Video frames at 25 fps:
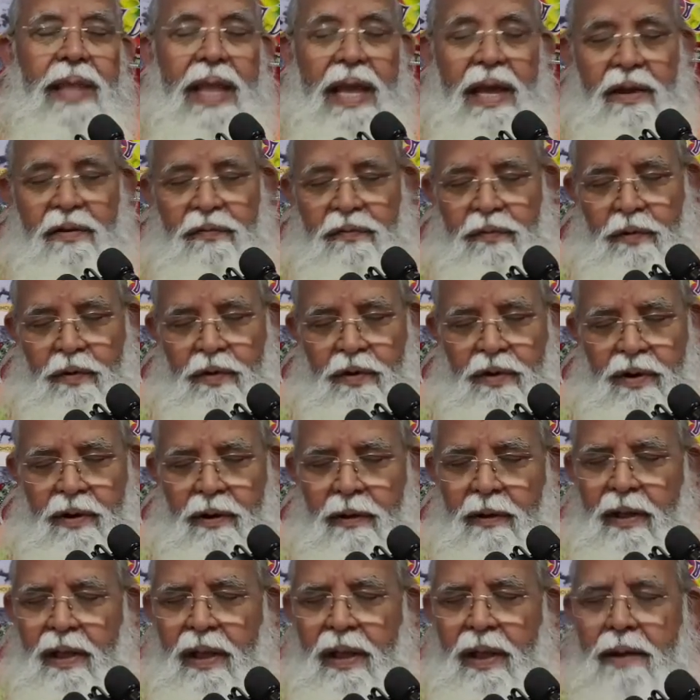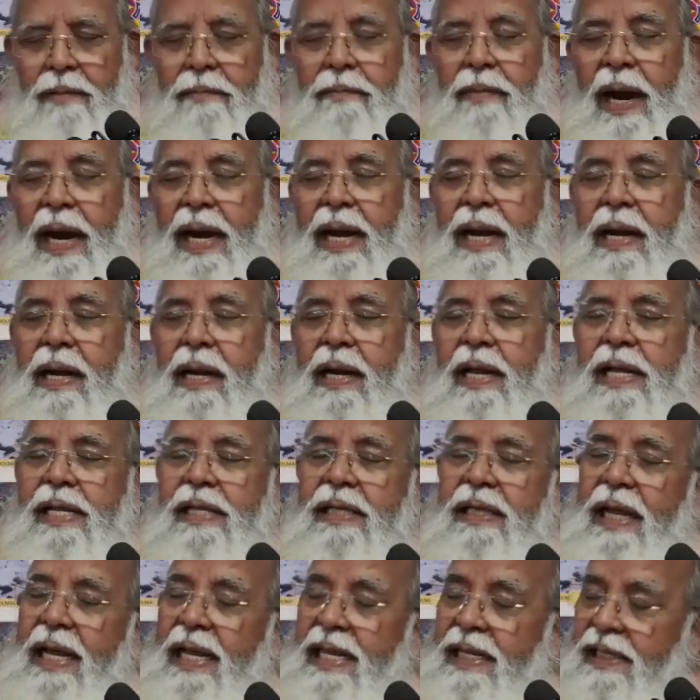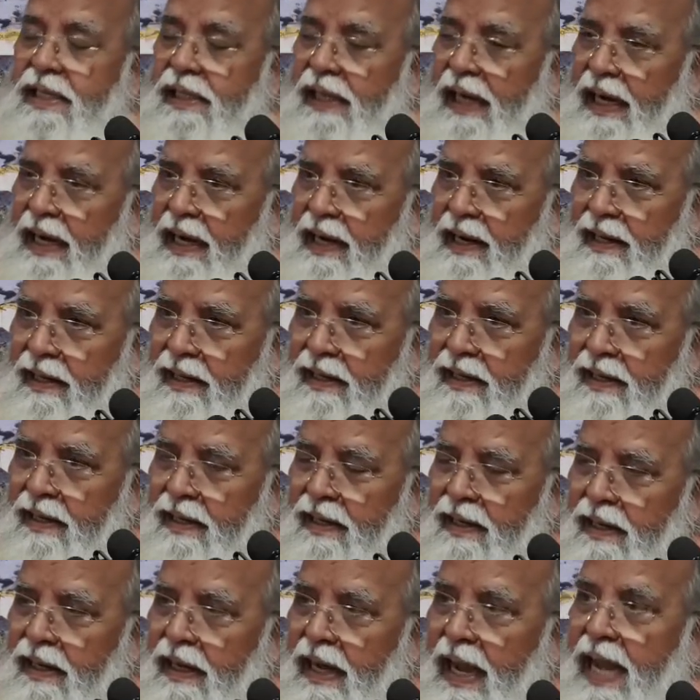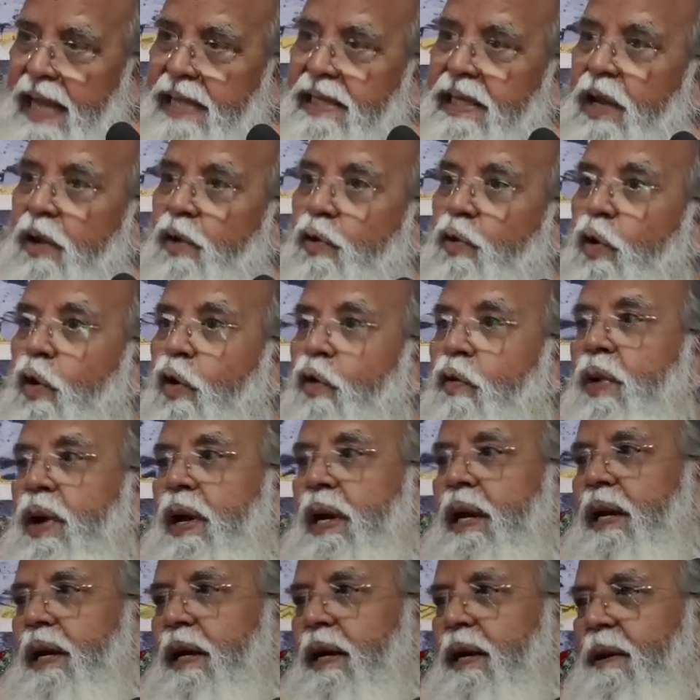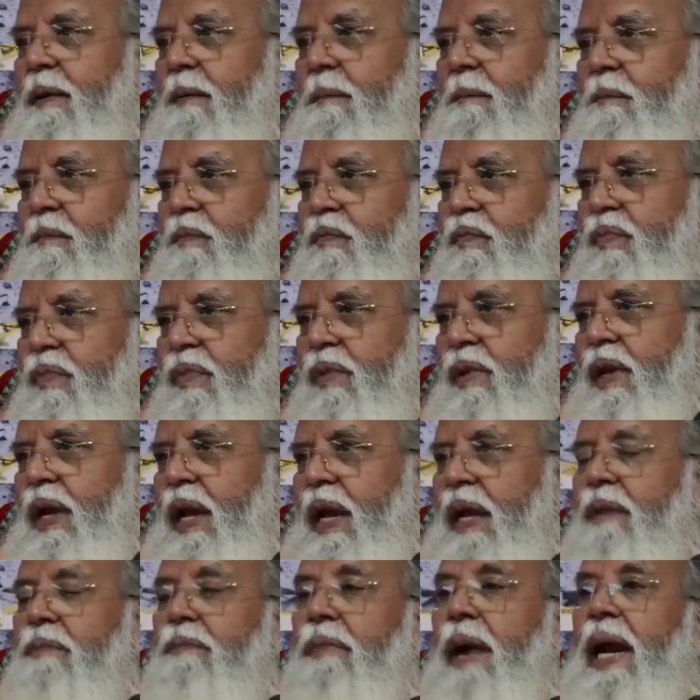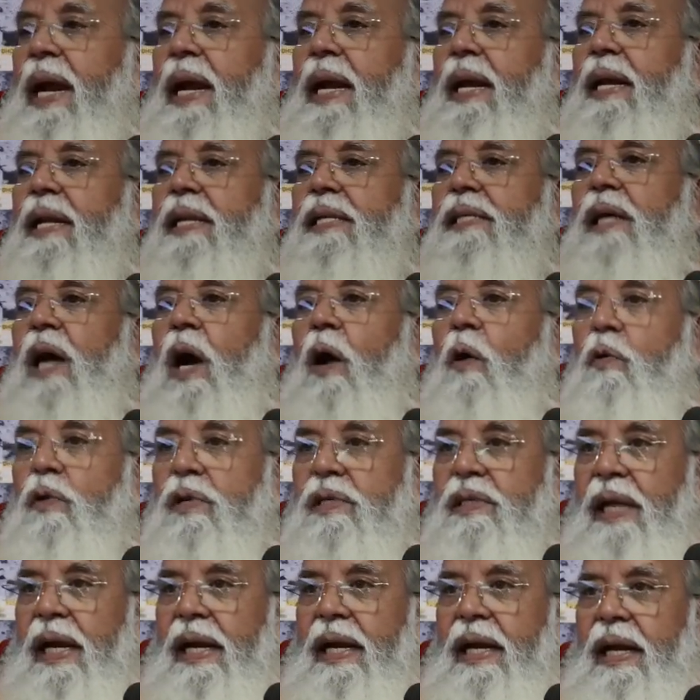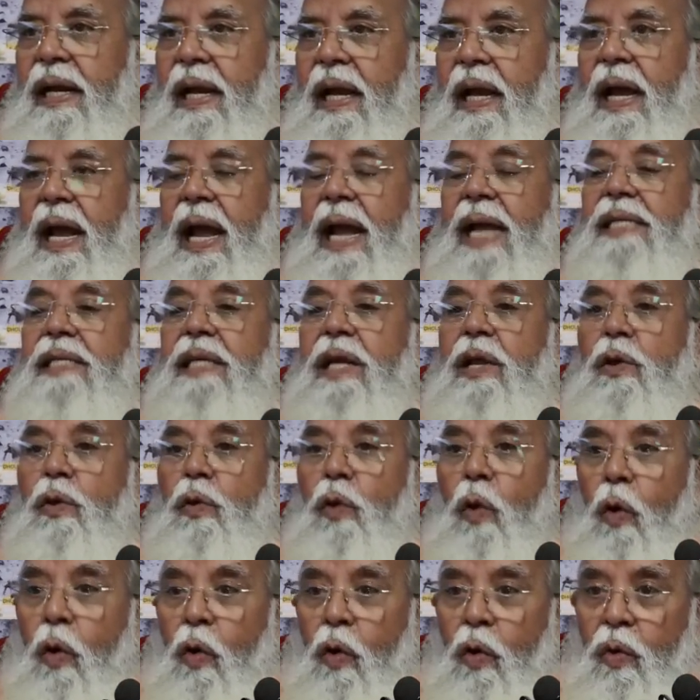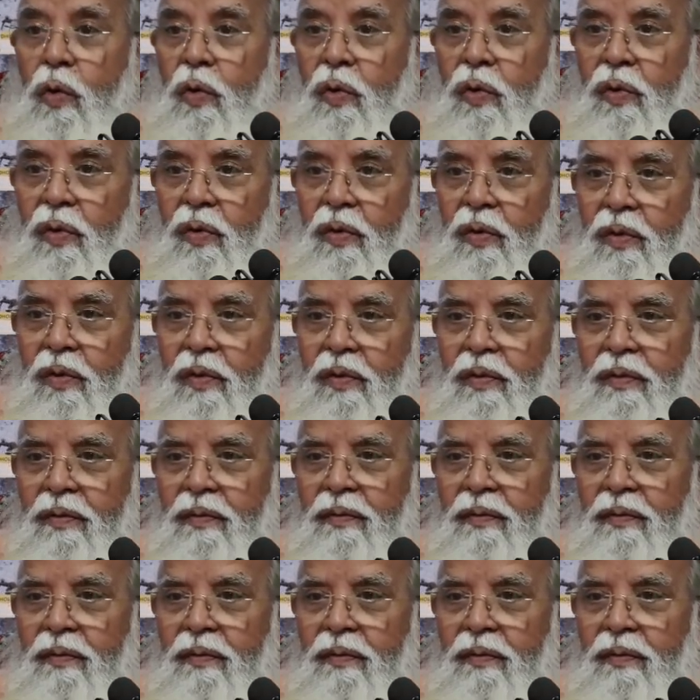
Therefore, mind is inside as a knower, and mind is outside as a known.